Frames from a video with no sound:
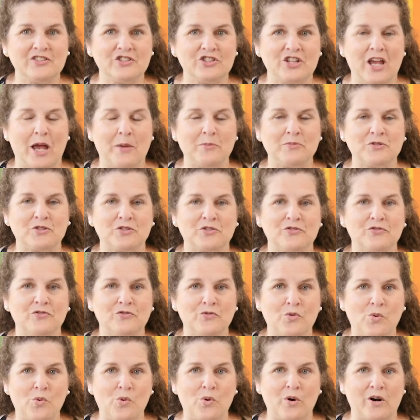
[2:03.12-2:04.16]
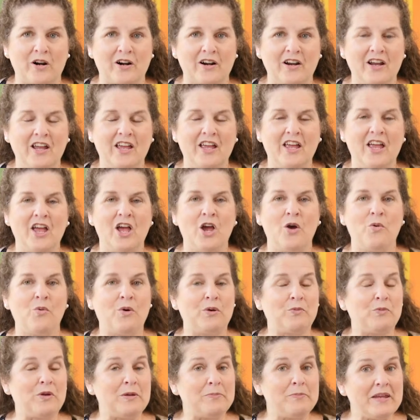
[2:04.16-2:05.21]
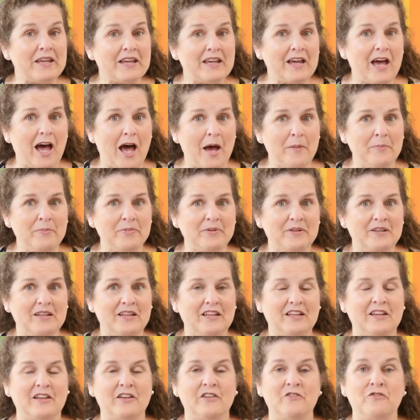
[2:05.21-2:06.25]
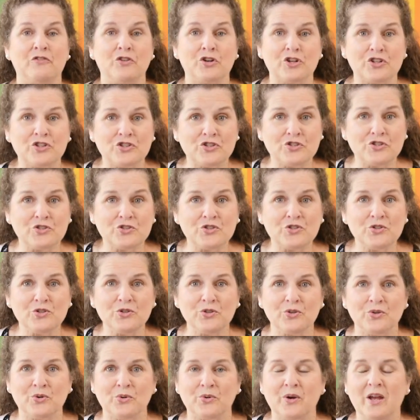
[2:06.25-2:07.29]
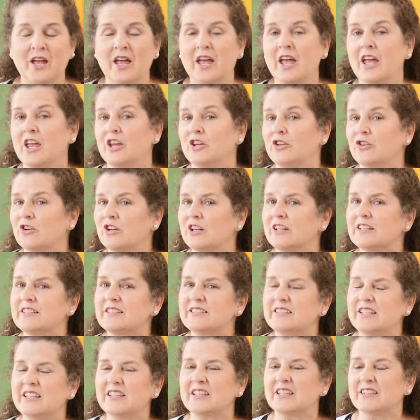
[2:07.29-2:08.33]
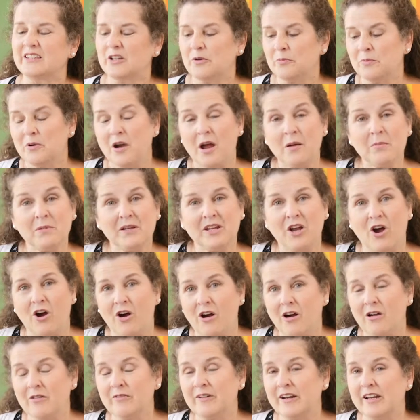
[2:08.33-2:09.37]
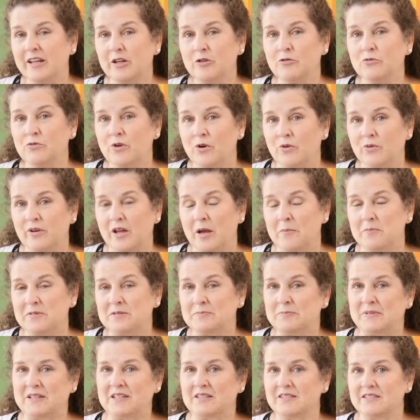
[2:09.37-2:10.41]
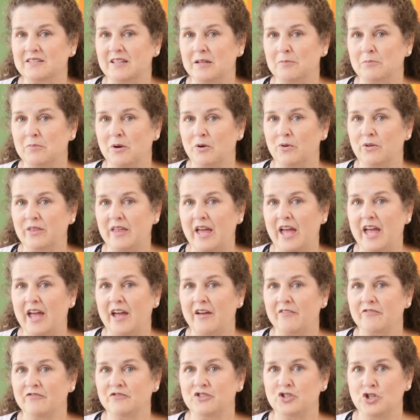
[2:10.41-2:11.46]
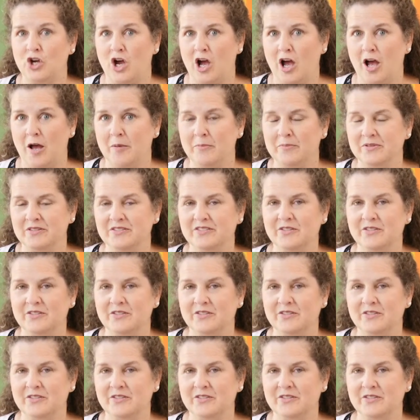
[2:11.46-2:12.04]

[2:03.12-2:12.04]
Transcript: chapter 4. When we pick up in verse 2, you're going to see that they're probably already grown ups because they both have jobs.